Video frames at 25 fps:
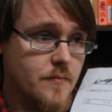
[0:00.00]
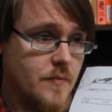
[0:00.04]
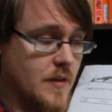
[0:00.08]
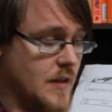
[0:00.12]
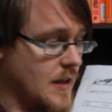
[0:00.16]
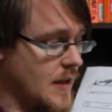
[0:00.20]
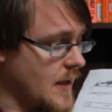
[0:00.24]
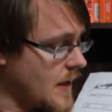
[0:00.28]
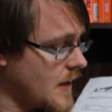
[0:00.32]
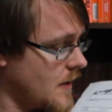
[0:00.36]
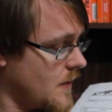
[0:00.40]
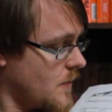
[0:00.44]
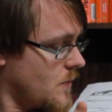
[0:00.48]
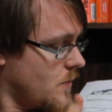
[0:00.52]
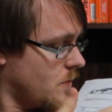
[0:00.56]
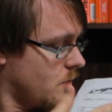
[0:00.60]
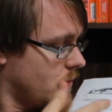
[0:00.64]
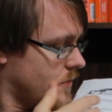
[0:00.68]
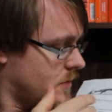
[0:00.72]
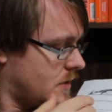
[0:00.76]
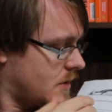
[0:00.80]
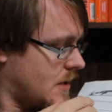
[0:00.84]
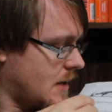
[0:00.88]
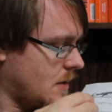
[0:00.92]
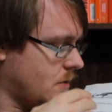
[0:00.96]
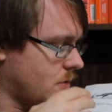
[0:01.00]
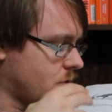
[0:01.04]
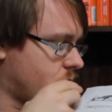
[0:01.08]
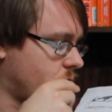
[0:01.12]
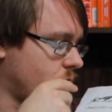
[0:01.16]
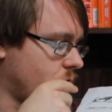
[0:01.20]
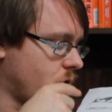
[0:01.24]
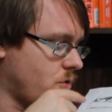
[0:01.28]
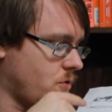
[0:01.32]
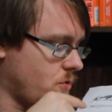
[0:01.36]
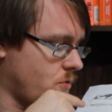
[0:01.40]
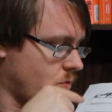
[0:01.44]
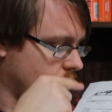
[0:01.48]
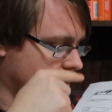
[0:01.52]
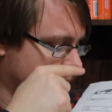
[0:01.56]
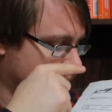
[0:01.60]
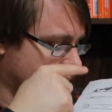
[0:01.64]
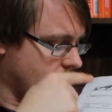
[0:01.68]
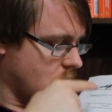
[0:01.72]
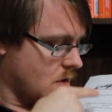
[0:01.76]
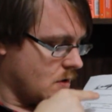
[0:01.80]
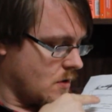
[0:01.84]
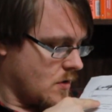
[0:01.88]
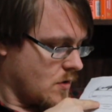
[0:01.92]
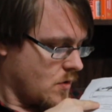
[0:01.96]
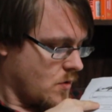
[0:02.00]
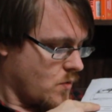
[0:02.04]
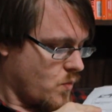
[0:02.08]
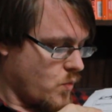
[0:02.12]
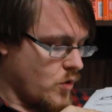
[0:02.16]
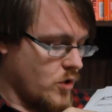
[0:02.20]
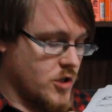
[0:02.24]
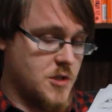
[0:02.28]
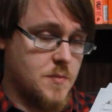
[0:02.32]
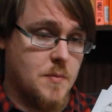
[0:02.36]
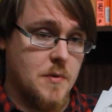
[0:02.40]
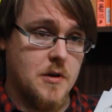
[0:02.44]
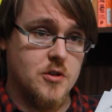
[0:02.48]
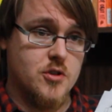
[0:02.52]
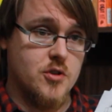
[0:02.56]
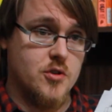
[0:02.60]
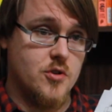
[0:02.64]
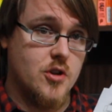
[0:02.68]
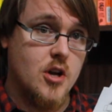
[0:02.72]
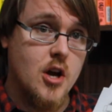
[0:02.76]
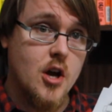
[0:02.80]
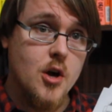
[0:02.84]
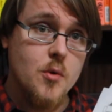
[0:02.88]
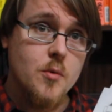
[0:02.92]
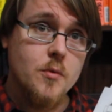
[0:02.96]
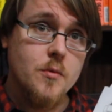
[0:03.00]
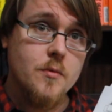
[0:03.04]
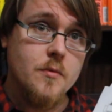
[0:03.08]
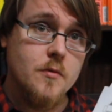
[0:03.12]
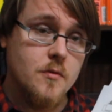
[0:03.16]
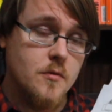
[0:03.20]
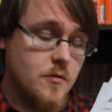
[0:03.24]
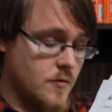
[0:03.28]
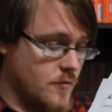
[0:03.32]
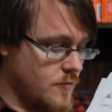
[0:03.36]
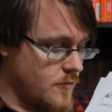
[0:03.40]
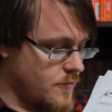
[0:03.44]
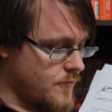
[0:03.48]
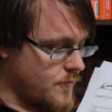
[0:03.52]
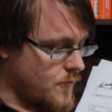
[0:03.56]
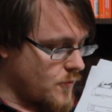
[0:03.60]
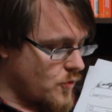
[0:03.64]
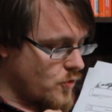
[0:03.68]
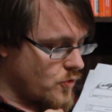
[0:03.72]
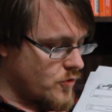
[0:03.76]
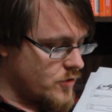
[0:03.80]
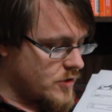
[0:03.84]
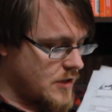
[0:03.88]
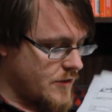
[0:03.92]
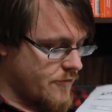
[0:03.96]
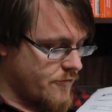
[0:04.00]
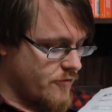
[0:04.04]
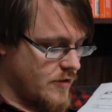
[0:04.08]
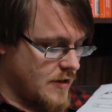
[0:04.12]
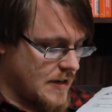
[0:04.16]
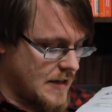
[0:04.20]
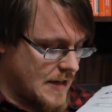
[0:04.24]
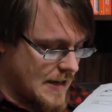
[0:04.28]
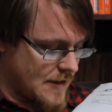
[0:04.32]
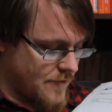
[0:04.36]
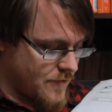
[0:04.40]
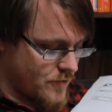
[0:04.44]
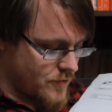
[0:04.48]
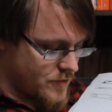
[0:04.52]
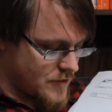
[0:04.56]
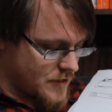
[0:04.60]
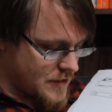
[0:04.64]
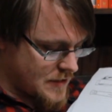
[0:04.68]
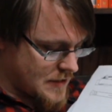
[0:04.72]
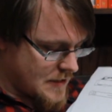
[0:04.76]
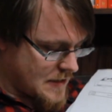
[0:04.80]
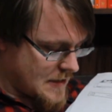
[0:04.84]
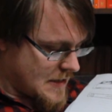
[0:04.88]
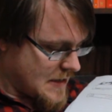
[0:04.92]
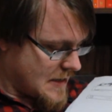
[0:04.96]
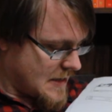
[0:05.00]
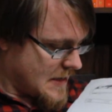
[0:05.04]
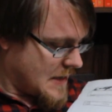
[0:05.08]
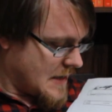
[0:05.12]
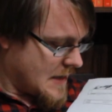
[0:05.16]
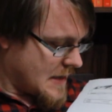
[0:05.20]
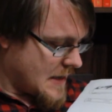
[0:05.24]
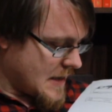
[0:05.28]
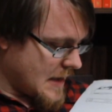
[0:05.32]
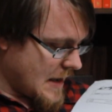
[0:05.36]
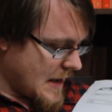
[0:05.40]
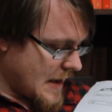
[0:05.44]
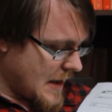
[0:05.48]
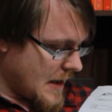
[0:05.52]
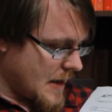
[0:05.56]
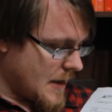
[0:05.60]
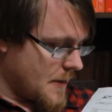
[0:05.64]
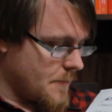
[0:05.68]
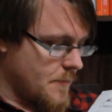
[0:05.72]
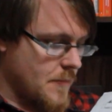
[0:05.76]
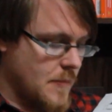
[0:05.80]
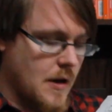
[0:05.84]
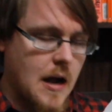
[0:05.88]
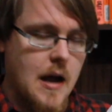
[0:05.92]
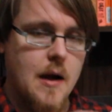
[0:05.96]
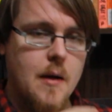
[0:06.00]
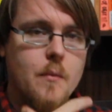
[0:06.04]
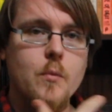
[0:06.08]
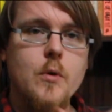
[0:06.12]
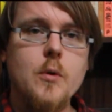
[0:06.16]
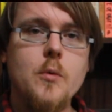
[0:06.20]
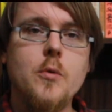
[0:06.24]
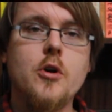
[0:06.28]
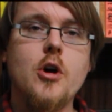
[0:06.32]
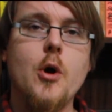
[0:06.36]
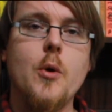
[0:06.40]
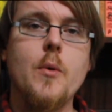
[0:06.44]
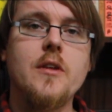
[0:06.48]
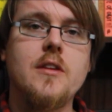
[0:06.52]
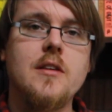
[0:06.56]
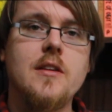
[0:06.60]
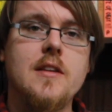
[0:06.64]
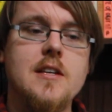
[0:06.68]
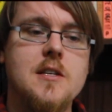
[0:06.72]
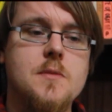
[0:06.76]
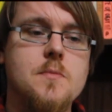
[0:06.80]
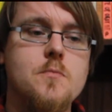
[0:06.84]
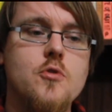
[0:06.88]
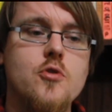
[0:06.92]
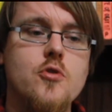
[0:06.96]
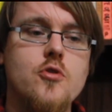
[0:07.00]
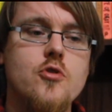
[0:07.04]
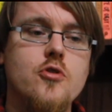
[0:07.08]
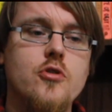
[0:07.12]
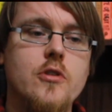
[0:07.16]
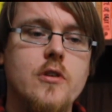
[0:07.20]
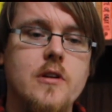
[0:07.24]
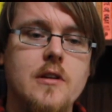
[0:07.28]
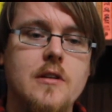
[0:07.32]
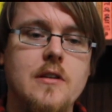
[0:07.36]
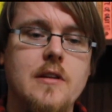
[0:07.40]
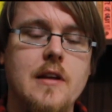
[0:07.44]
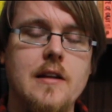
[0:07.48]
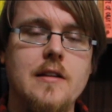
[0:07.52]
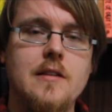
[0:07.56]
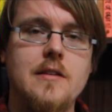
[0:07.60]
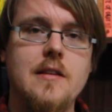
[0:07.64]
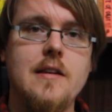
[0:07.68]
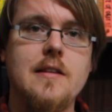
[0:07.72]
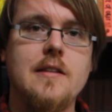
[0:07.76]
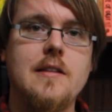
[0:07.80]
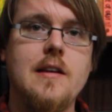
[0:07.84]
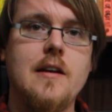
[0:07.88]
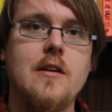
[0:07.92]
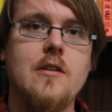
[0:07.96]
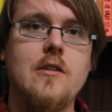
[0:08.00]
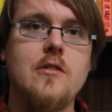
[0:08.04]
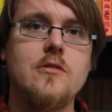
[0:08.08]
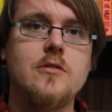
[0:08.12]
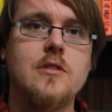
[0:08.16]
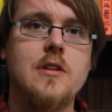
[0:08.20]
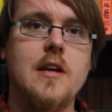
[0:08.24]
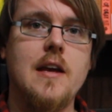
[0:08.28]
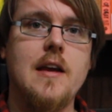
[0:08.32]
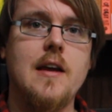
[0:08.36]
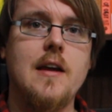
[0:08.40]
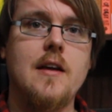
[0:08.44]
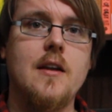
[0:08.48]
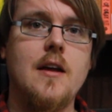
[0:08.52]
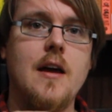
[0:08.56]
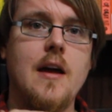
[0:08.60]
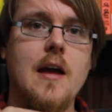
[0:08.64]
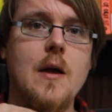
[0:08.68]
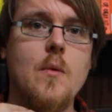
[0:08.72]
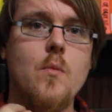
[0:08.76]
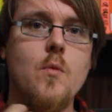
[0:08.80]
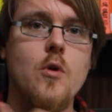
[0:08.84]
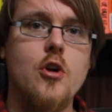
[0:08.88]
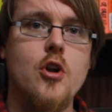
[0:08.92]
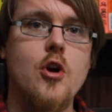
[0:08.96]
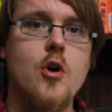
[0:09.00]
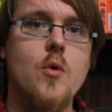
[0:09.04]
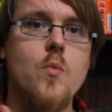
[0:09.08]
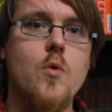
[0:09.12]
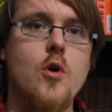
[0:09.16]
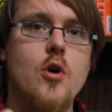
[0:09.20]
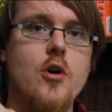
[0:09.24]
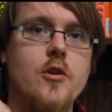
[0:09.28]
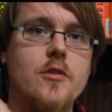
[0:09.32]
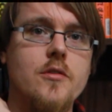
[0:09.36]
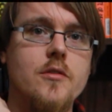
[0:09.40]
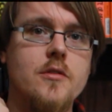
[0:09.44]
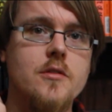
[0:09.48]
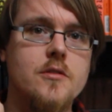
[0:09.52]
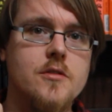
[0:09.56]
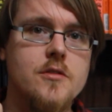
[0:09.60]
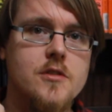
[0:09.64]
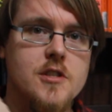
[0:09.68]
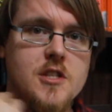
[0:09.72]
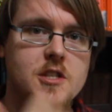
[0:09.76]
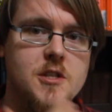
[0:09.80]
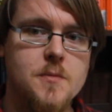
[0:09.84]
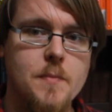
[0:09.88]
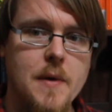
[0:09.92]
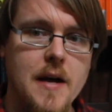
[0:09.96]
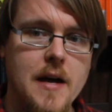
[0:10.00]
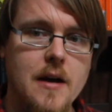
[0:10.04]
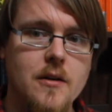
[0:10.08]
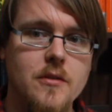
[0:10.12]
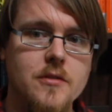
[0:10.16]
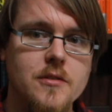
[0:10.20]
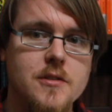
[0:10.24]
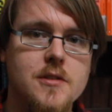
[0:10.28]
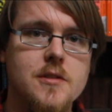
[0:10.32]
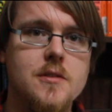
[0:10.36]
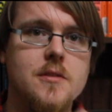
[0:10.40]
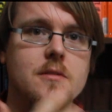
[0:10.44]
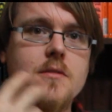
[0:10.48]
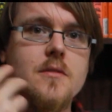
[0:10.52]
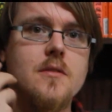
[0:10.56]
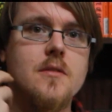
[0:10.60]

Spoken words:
It tells you what spells you know for different levels. And we will go into this more in detail in a 101 spells.